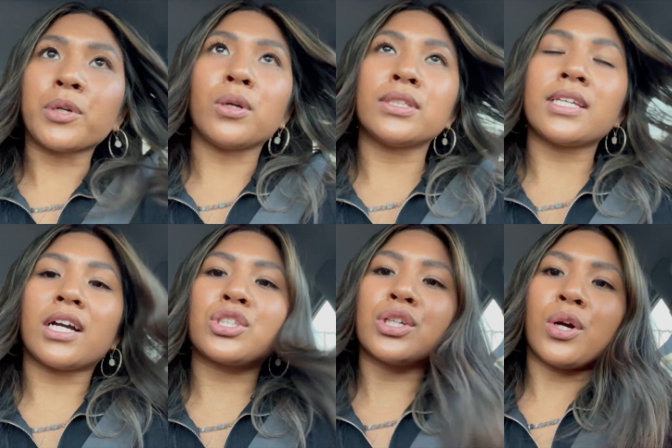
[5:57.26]
going to
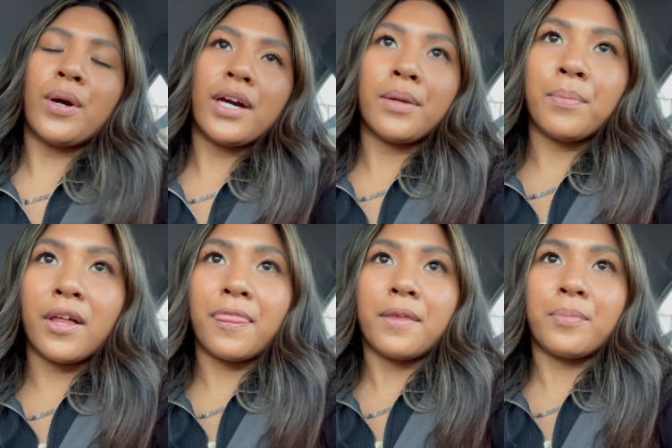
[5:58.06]
actually go ahead and
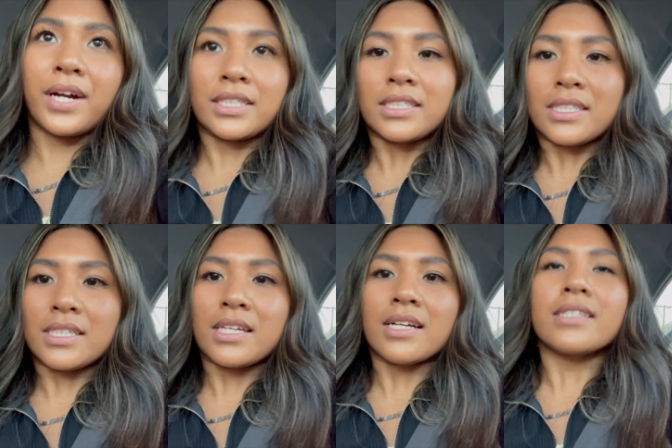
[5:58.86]
put the pregnancy
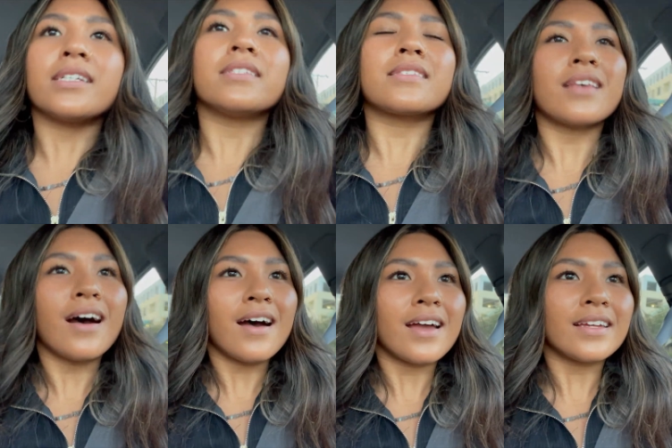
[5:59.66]
test
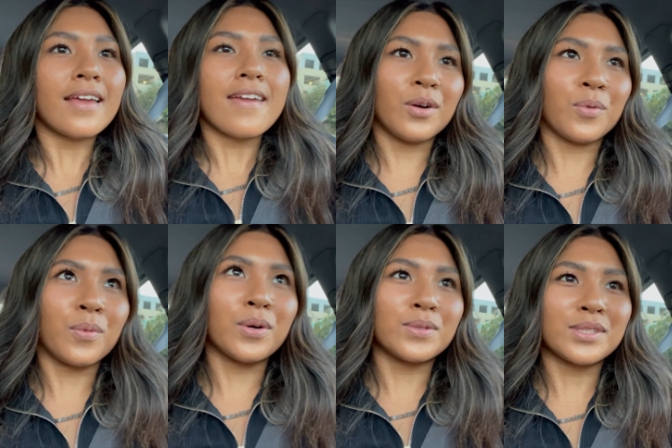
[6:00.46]
inside oh,
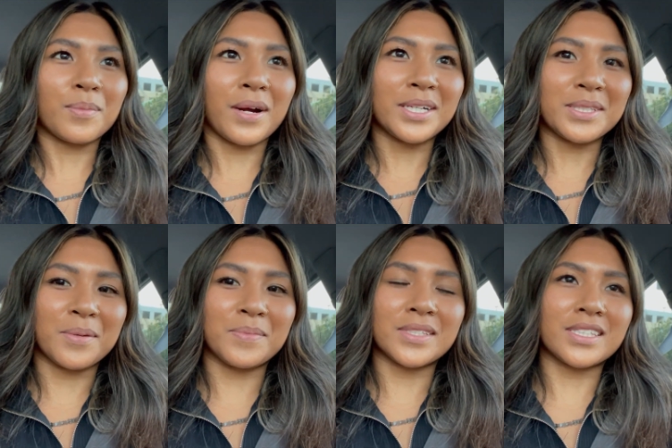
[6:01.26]
we'll surprise
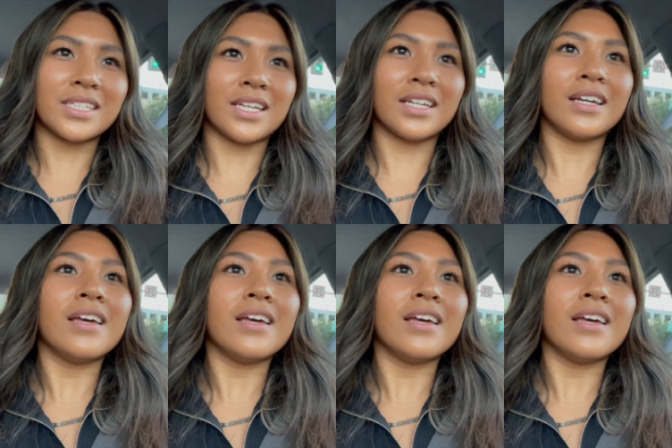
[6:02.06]
him and see